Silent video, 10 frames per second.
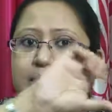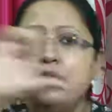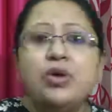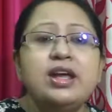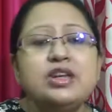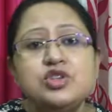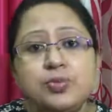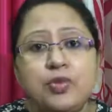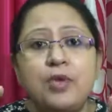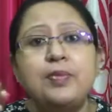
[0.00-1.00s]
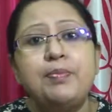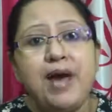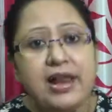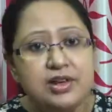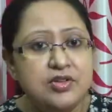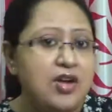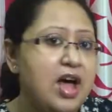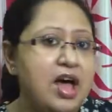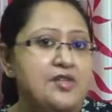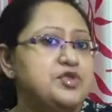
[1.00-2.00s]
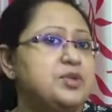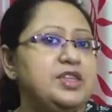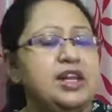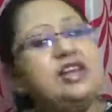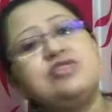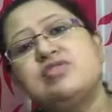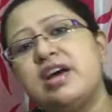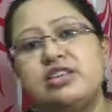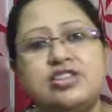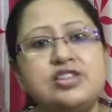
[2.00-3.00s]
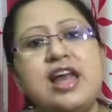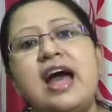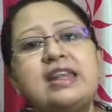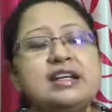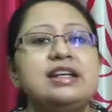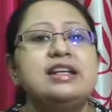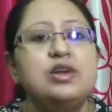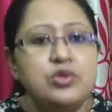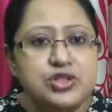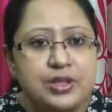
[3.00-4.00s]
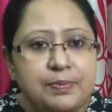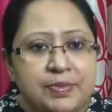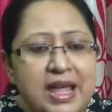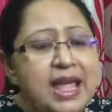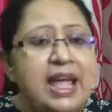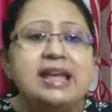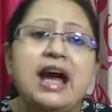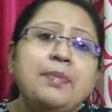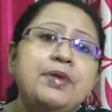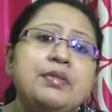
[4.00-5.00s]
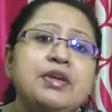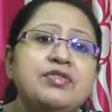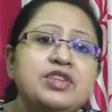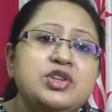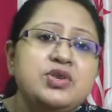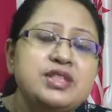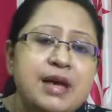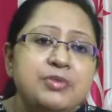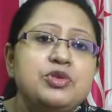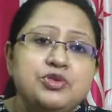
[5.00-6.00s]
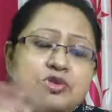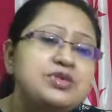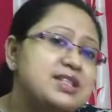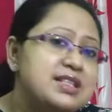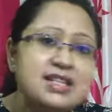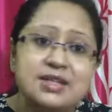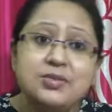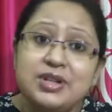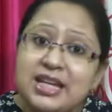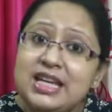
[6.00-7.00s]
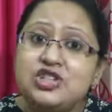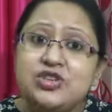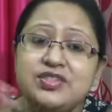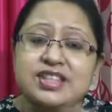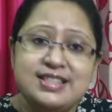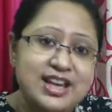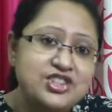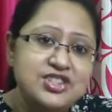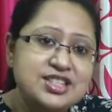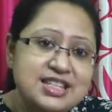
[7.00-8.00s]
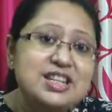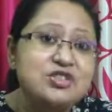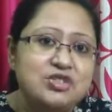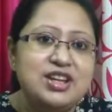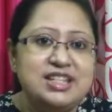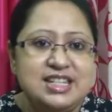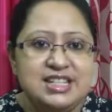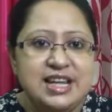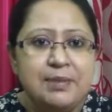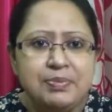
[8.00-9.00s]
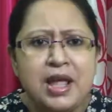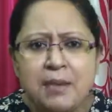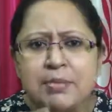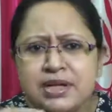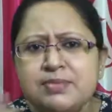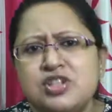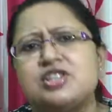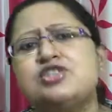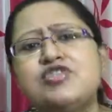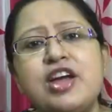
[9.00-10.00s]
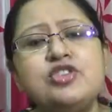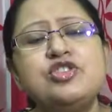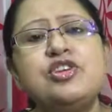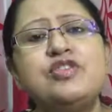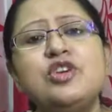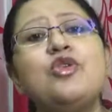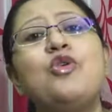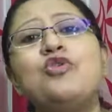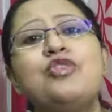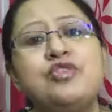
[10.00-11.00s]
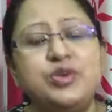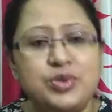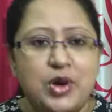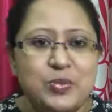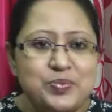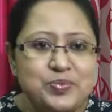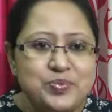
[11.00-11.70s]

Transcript: Broken into proper paragraphs with an introduction and a conclusion. In upcoming videos, I'm going to discuss about each of these sections in great detail, but I'm just trying to give you an overview now.